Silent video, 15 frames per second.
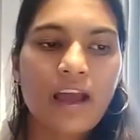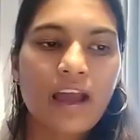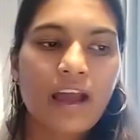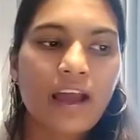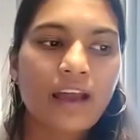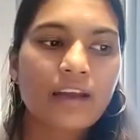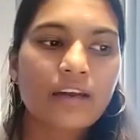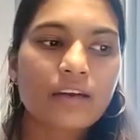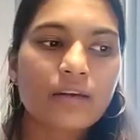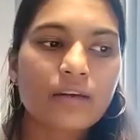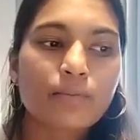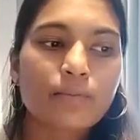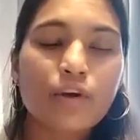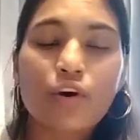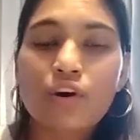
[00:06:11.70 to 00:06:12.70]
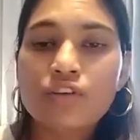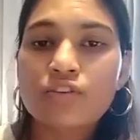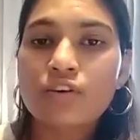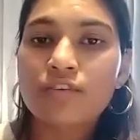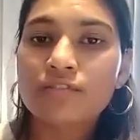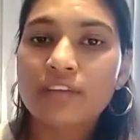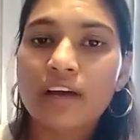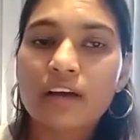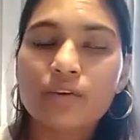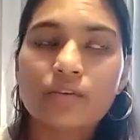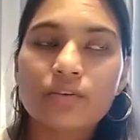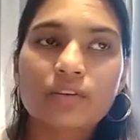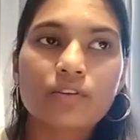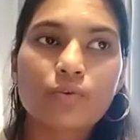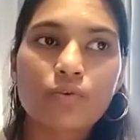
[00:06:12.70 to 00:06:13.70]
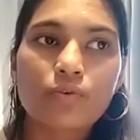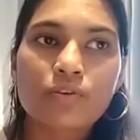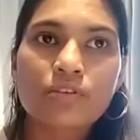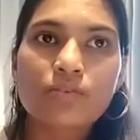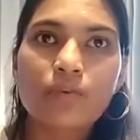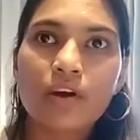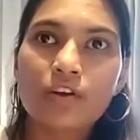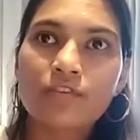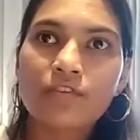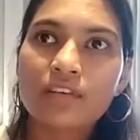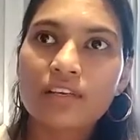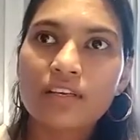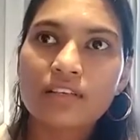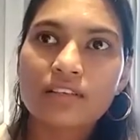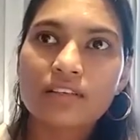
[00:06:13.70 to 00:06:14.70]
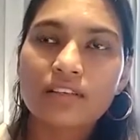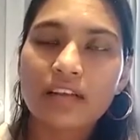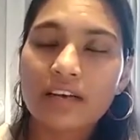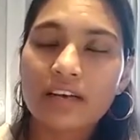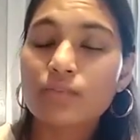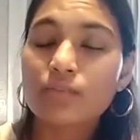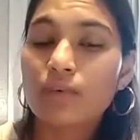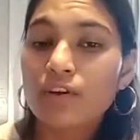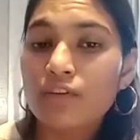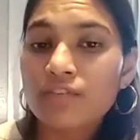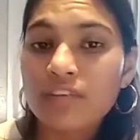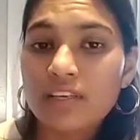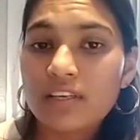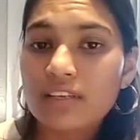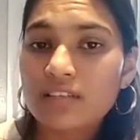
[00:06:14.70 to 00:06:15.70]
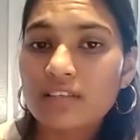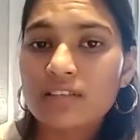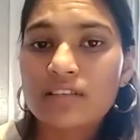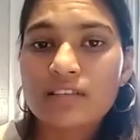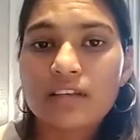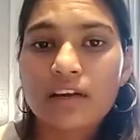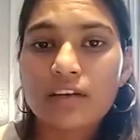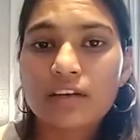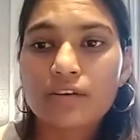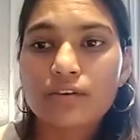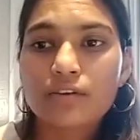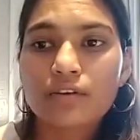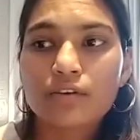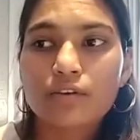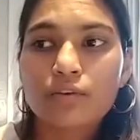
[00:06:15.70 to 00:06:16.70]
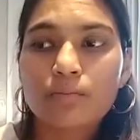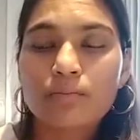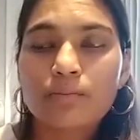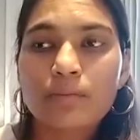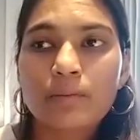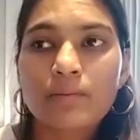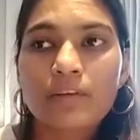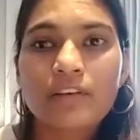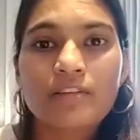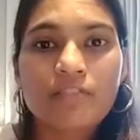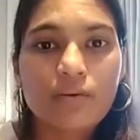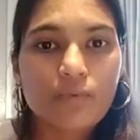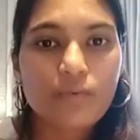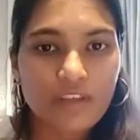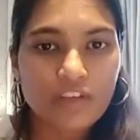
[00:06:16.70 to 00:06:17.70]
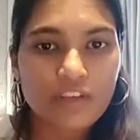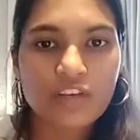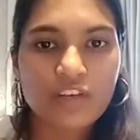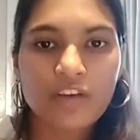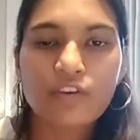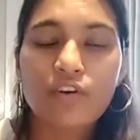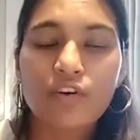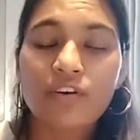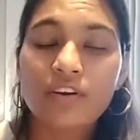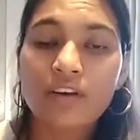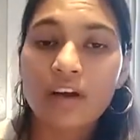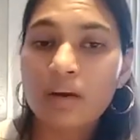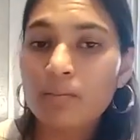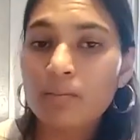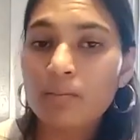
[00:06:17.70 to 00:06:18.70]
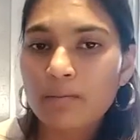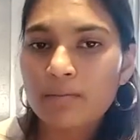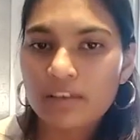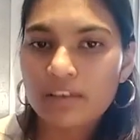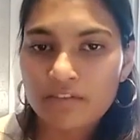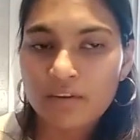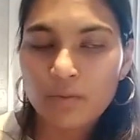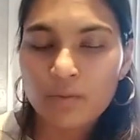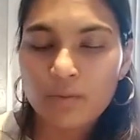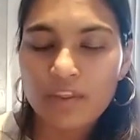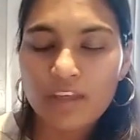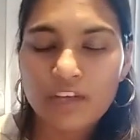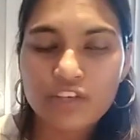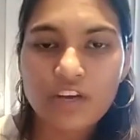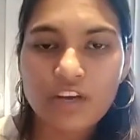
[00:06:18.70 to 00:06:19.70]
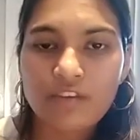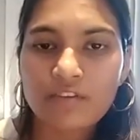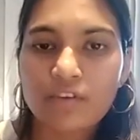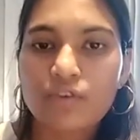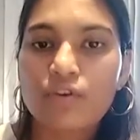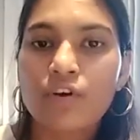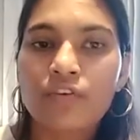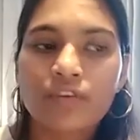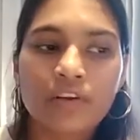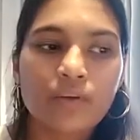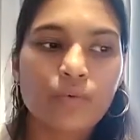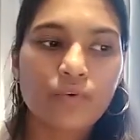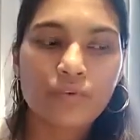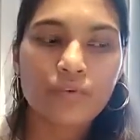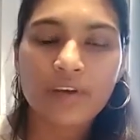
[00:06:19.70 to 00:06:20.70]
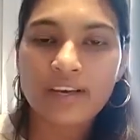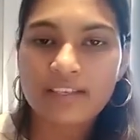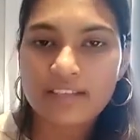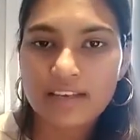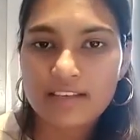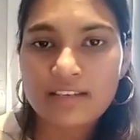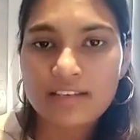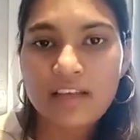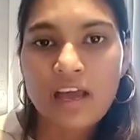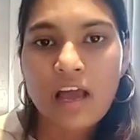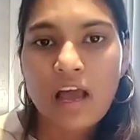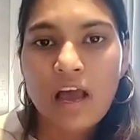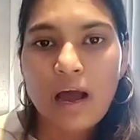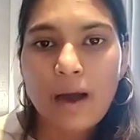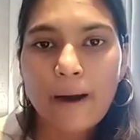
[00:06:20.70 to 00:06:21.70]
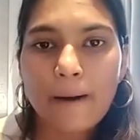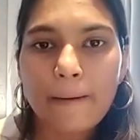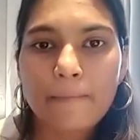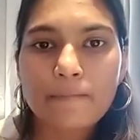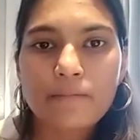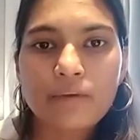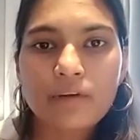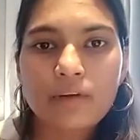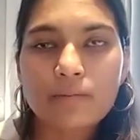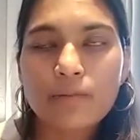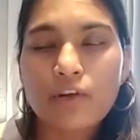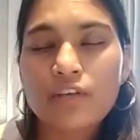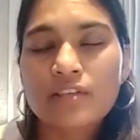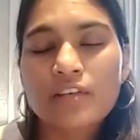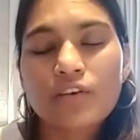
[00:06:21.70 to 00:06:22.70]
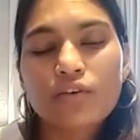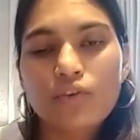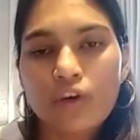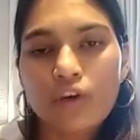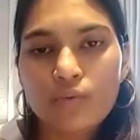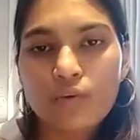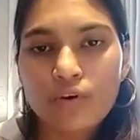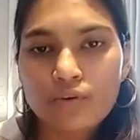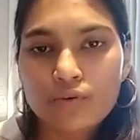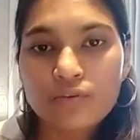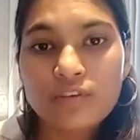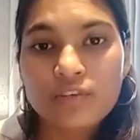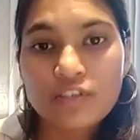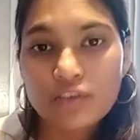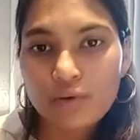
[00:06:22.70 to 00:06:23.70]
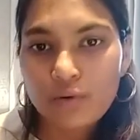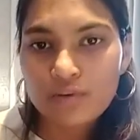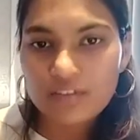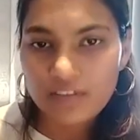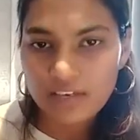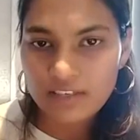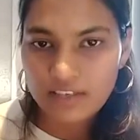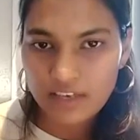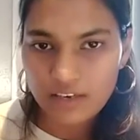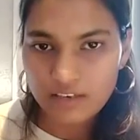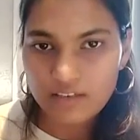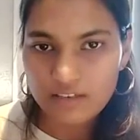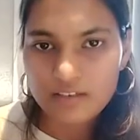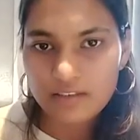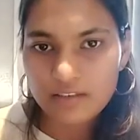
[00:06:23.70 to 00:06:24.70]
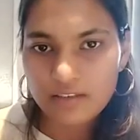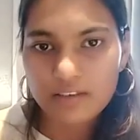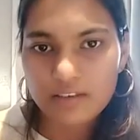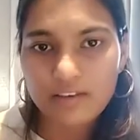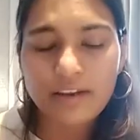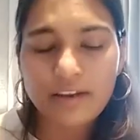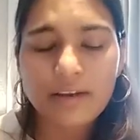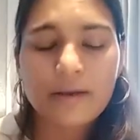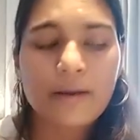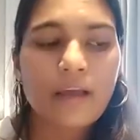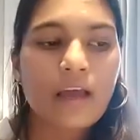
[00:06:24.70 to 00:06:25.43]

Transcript: and uh, because of that those one of the reasons that is one of the reasons that uh, you know people living with hiv or young people living with hiv do not really want to access um, because they do not want to disclose their status right